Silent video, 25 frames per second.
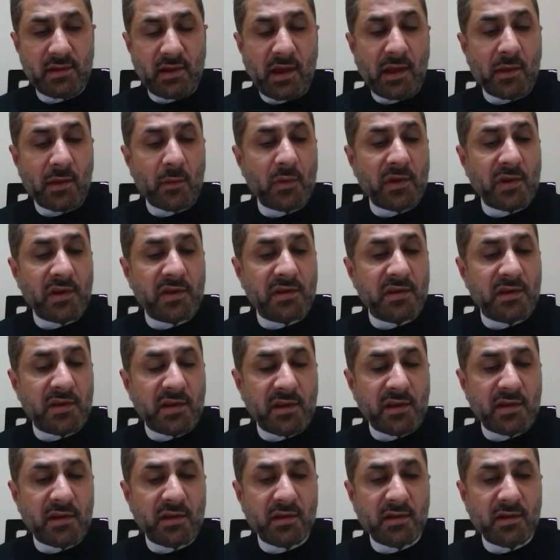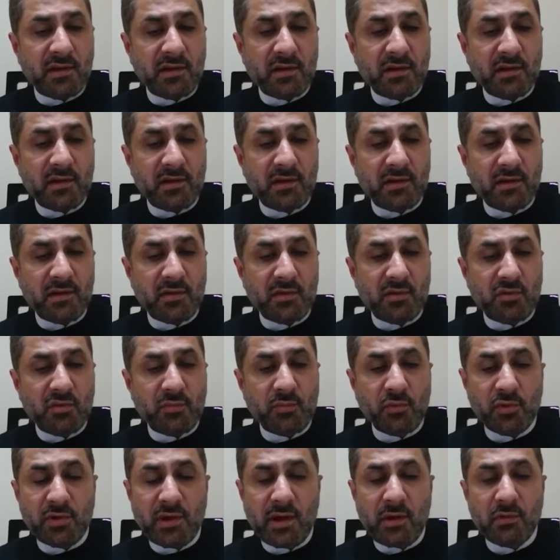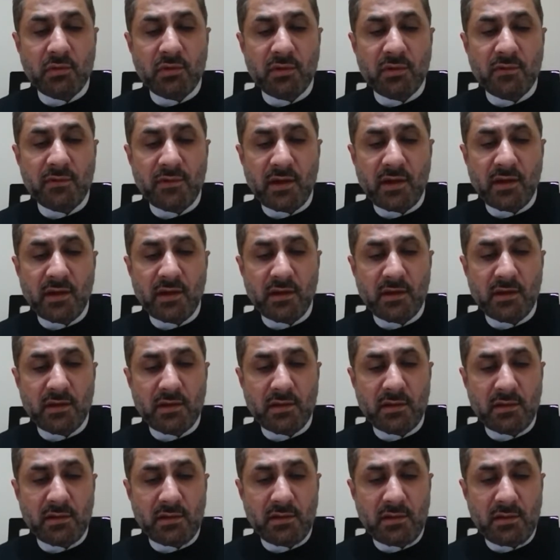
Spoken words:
I went near her to put out the fire.